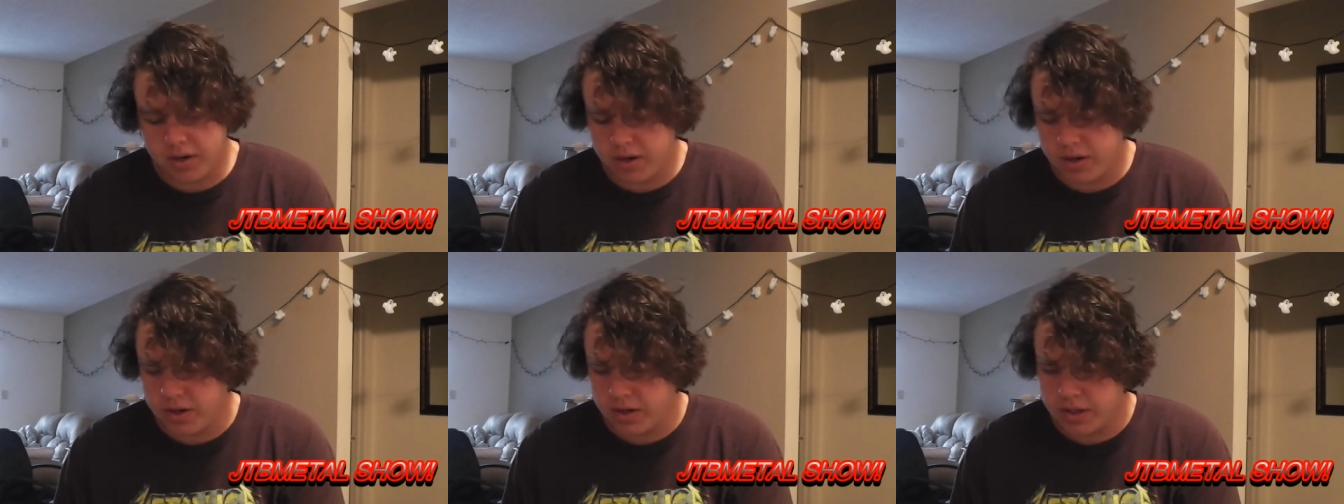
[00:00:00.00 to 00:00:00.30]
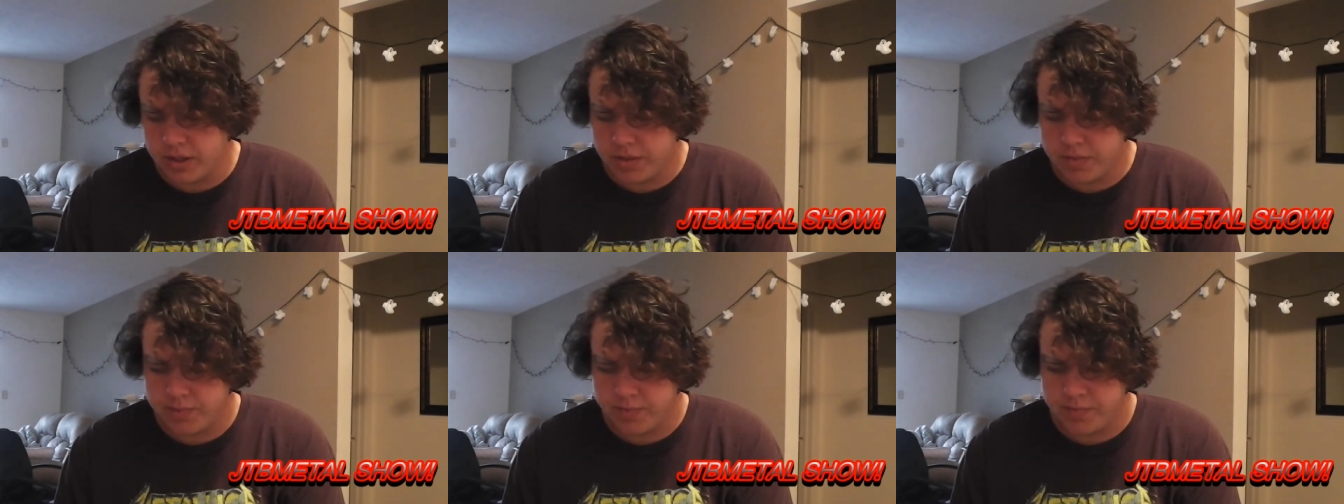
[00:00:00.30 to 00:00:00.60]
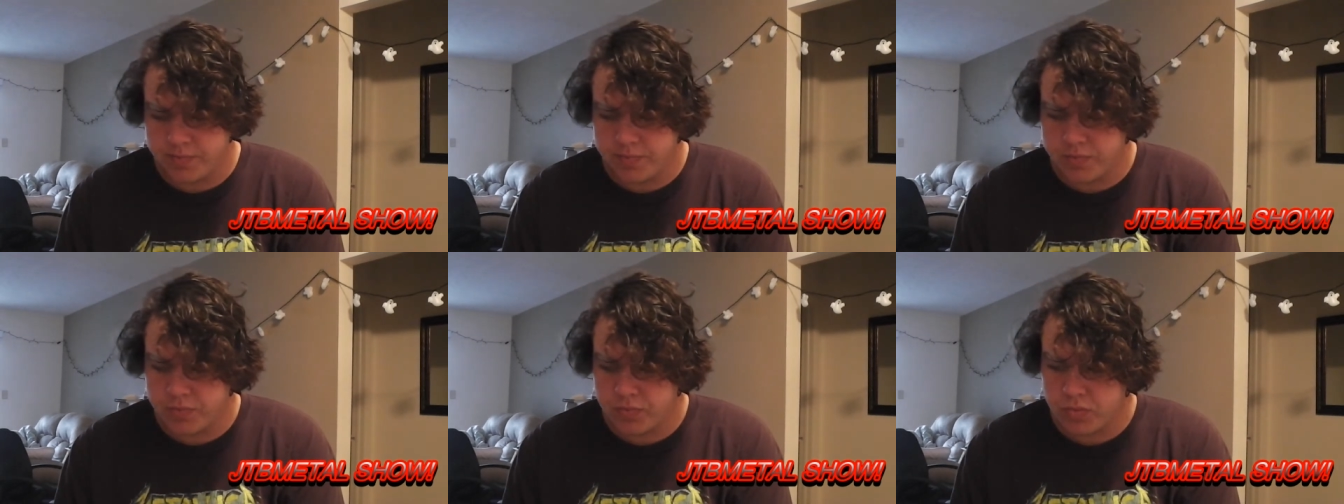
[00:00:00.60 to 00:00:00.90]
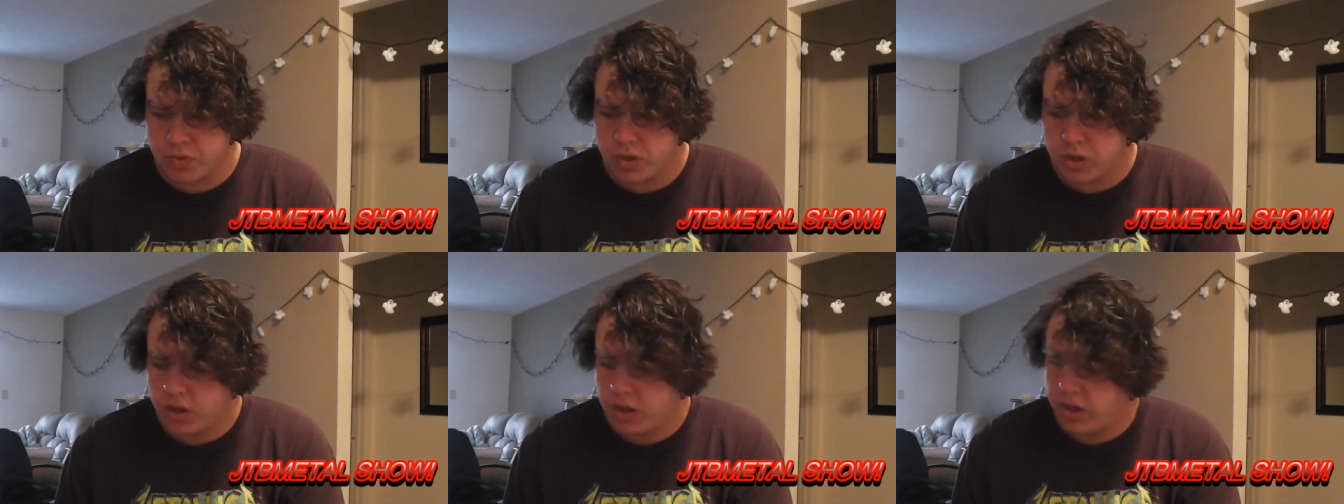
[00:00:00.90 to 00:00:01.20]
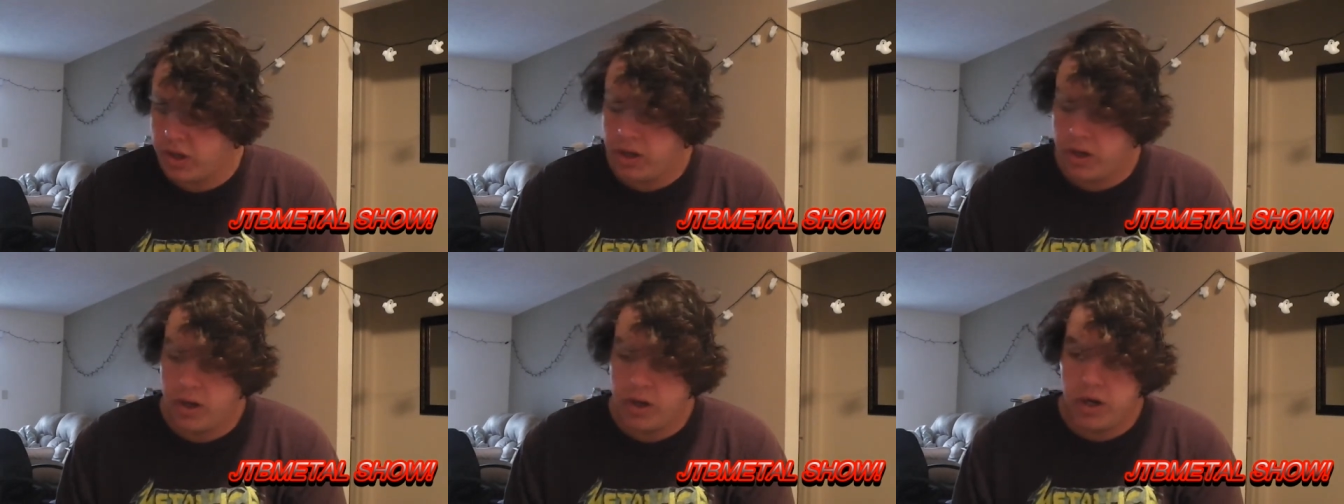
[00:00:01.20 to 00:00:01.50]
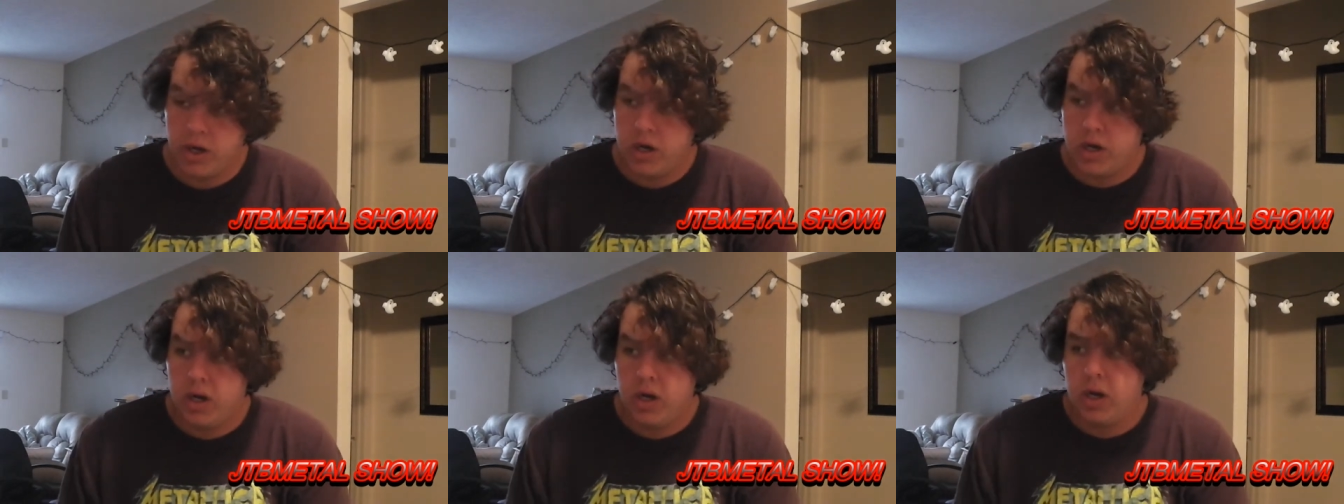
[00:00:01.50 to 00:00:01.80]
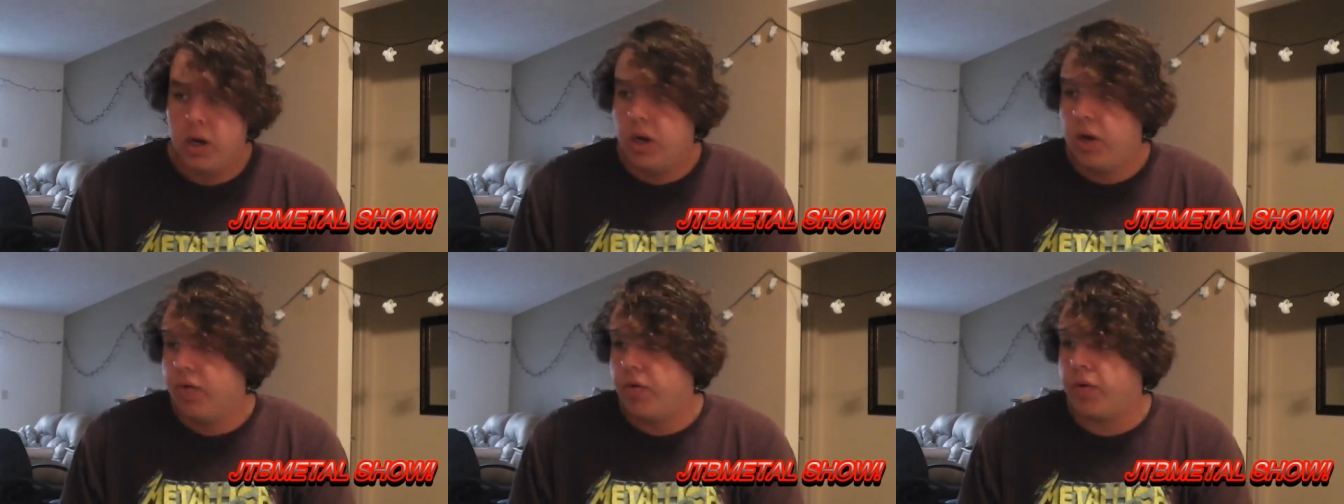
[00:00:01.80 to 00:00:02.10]
Um,
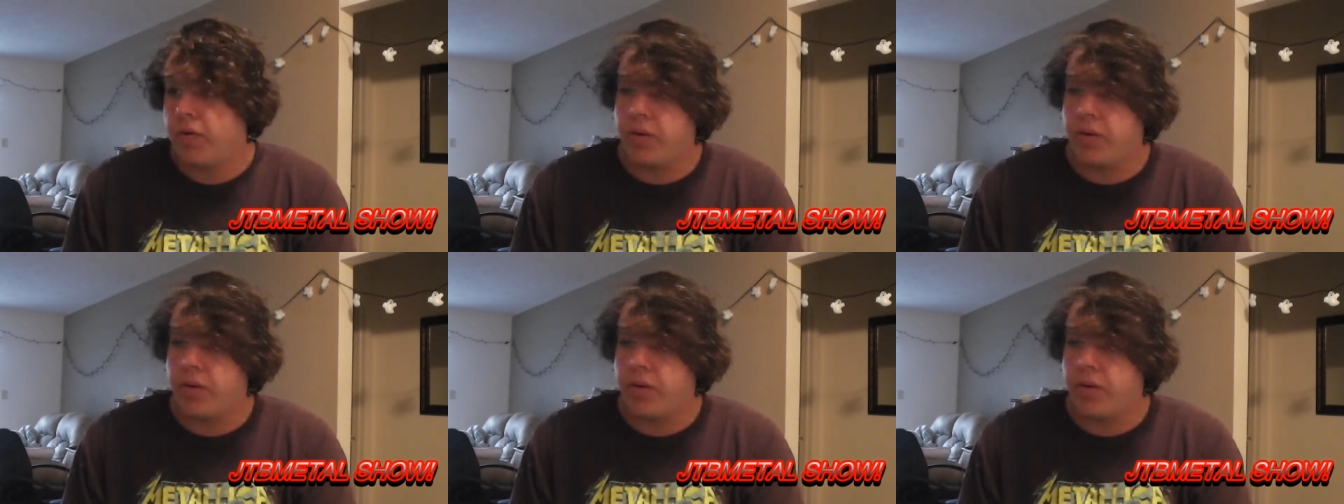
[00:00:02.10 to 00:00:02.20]
for